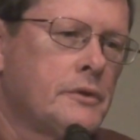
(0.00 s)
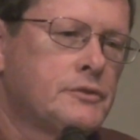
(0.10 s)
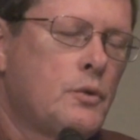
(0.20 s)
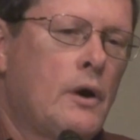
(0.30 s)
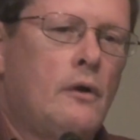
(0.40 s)
the
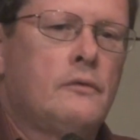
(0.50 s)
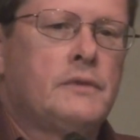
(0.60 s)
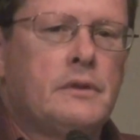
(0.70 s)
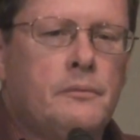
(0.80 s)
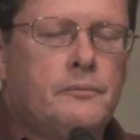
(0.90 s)
12
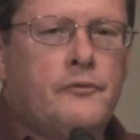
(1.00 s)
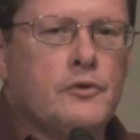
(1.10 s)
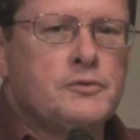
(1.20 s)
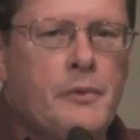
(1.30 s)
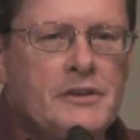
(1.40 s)
and the
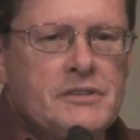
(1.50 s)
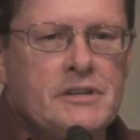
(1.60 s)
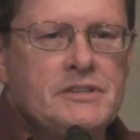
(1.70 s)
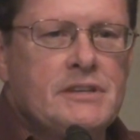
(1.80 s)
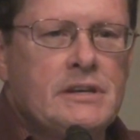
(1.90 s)
First
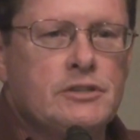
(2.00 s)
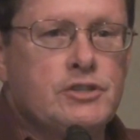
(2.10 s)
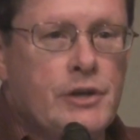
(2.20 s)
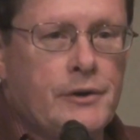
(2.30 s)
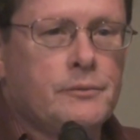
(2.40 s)
Presidency, and
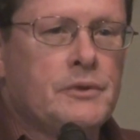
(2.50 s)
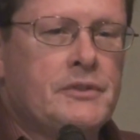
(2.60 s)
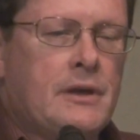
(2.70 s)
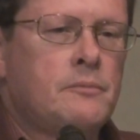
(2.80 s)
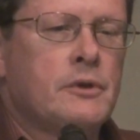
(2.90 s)
shared
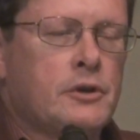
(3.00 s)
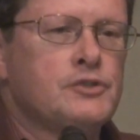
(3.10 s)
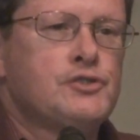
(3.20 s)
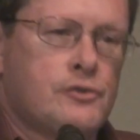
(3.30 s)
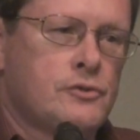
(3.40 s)
with them the
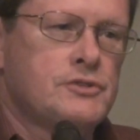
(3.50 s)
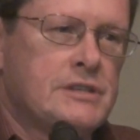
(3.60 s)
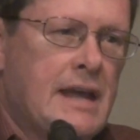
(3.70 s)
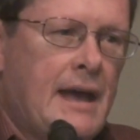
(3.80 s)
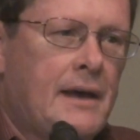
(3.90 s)
concerns
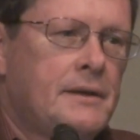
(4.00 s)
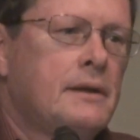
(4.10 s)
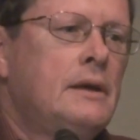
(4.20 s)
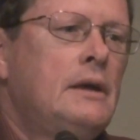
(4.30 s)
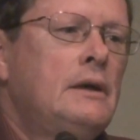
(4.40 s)
he had